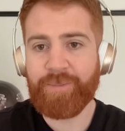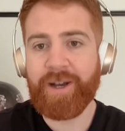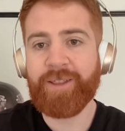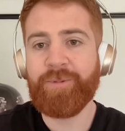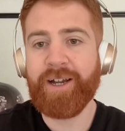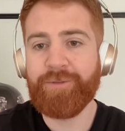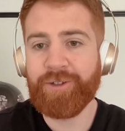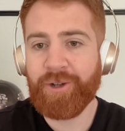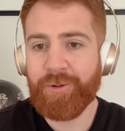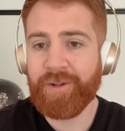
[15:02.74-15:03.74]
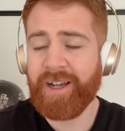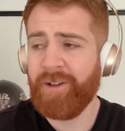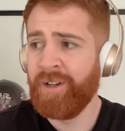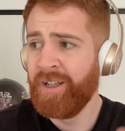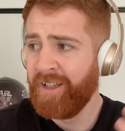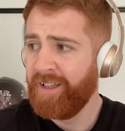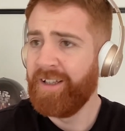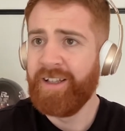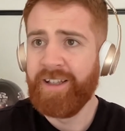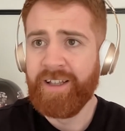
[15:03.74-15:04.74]
path we have to go down.
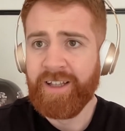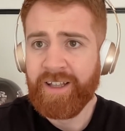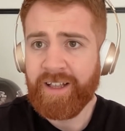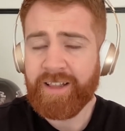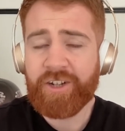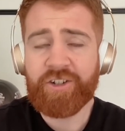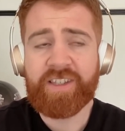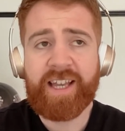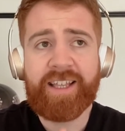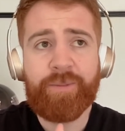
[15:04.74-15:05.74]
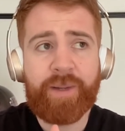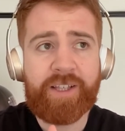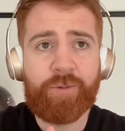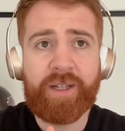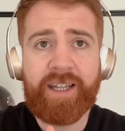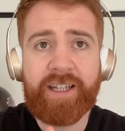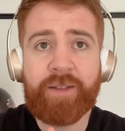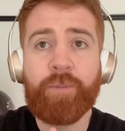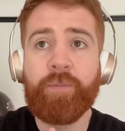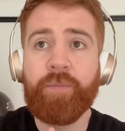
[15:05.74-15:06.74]
Let's just take the bits we need.